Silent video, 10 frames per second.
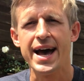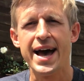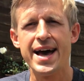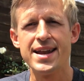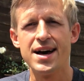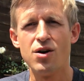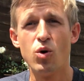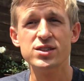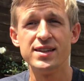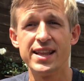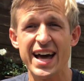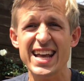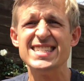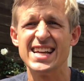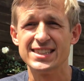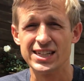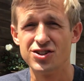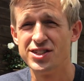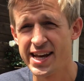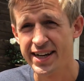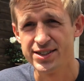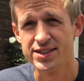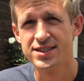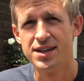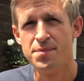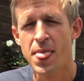and worse than that, it's actually contagious.